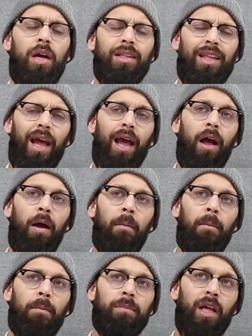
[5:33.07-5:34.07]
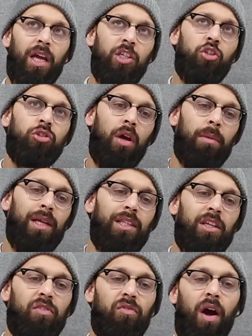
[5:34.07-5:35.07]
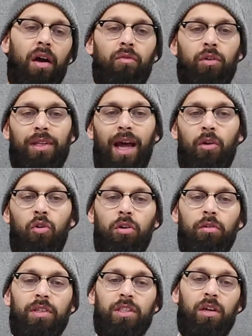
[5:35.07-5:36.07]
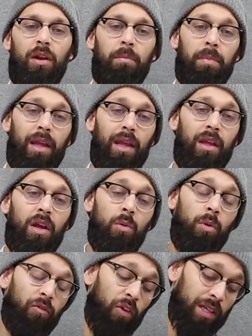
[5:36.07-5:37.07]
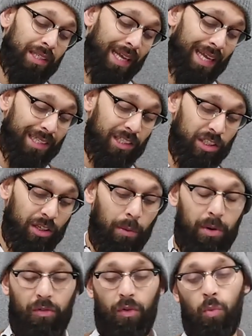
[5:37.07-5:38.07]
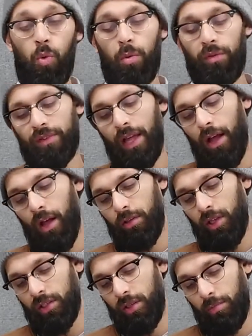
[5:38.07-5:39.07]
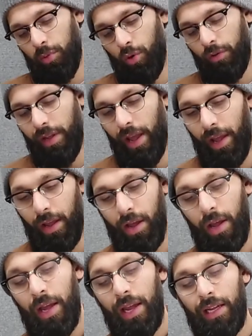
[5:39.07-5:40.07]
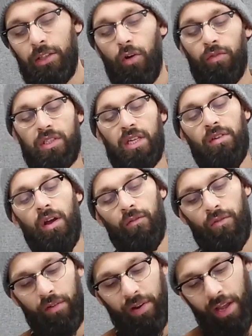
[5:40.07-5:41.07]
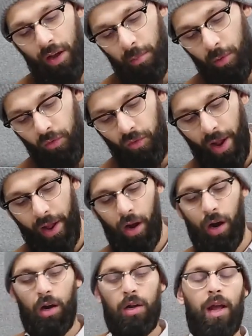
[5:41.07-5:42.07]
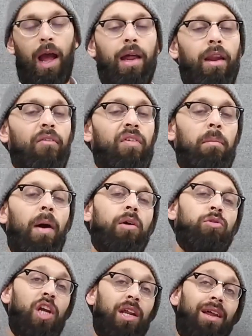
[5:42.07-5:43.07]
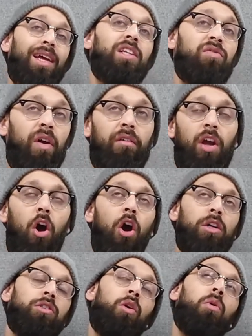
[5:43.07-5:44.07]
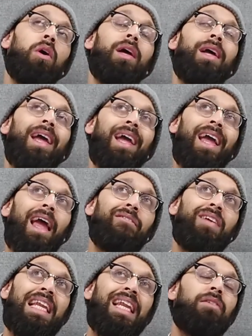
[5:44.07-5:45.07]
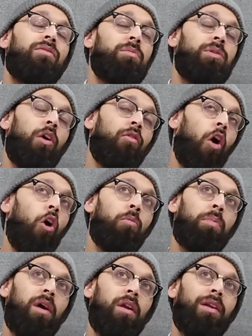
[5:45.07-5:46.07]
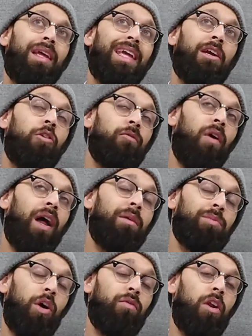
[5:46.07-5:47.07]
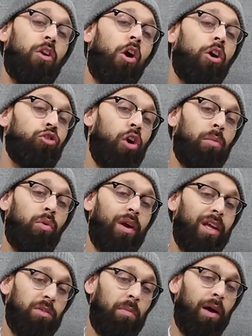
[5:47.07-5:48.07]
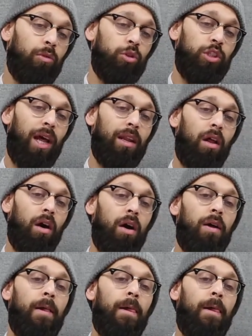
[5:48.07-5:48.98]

The issues coming into this fight for Dan Hooker is going to be, well, firstly, he's just coming off a war with Dustin Poirier. He's obviously a very hittable fighter, and I think Michael Chandler hits very hard. So if he leaves himself open, he could find himself in a lot of trouble against Michael Chandler.